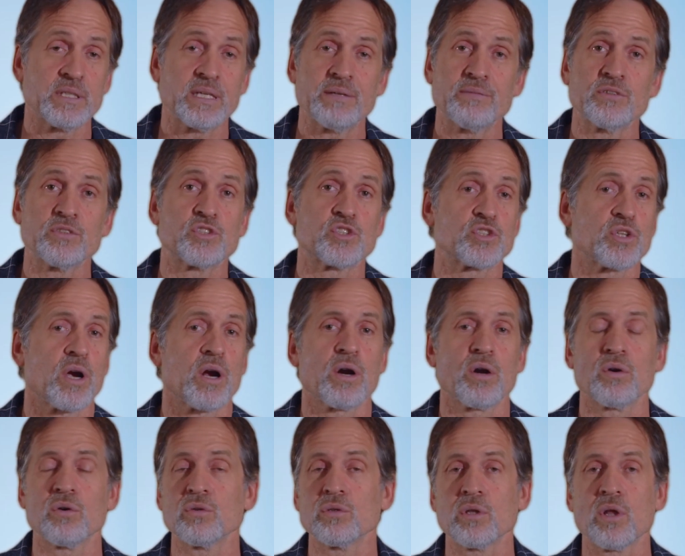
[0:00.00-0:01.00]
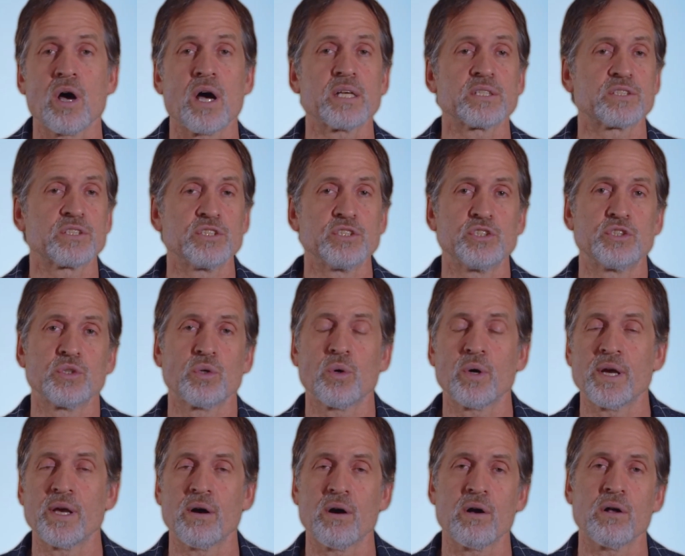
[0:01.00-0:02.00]
even sorrow, loss, and
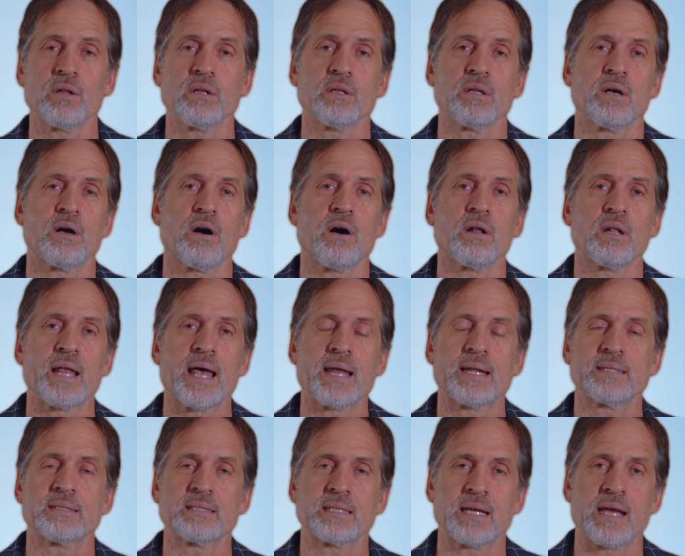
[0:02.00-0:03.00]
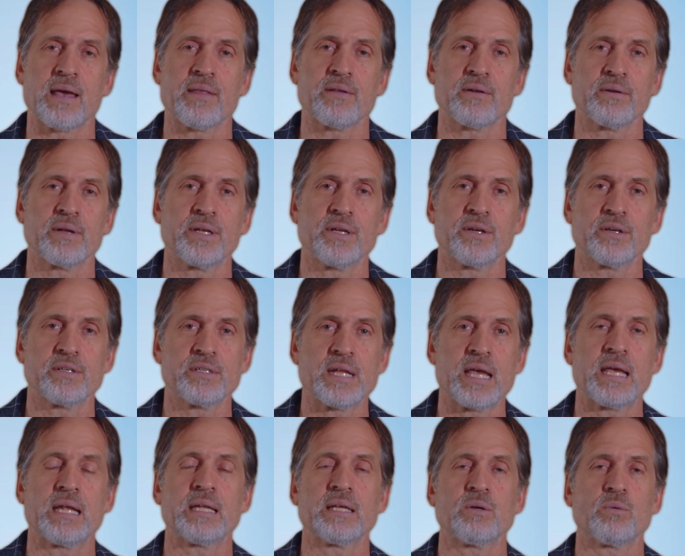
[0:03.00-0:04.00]
joy, all added together in your
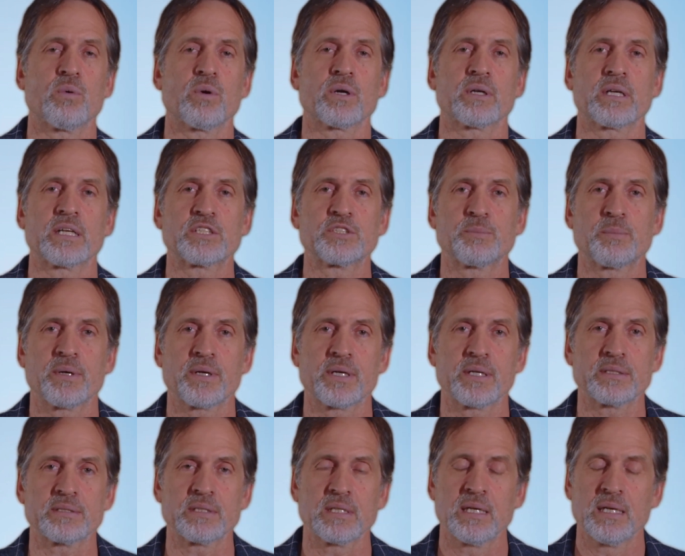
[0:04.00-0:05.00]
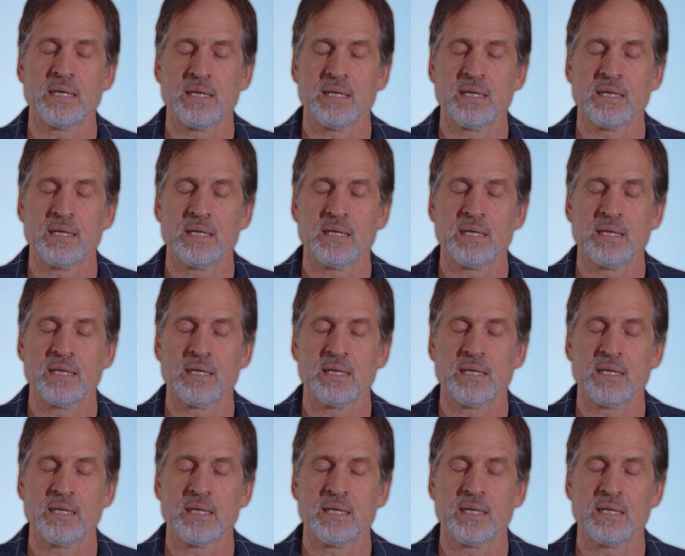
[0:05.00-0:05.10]
daily work experience.